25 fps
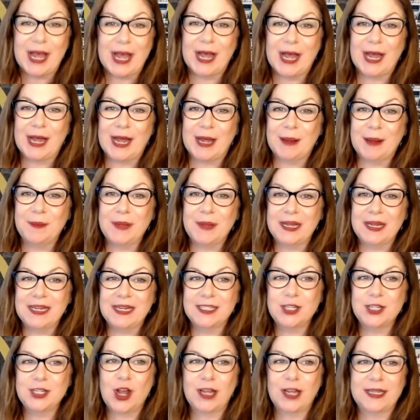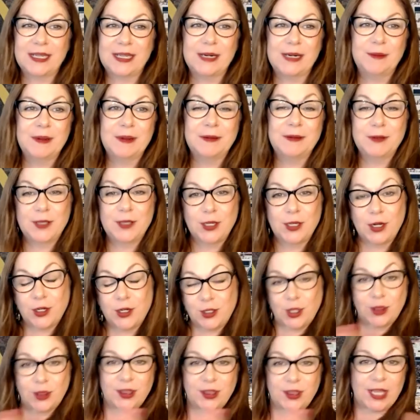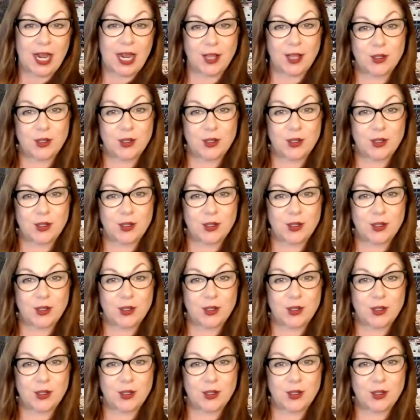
talking about the